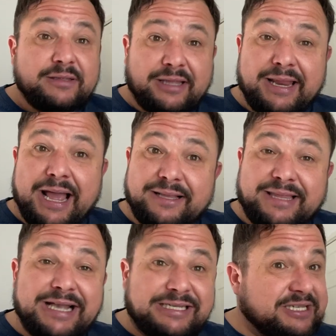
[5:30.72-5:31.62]
that, that
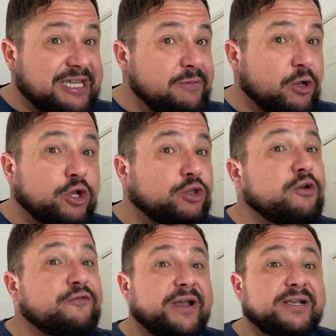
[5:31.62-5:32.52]
that's a team that could
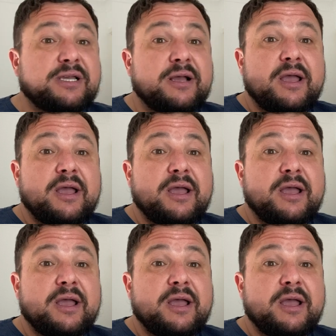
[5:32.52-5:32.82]
do things.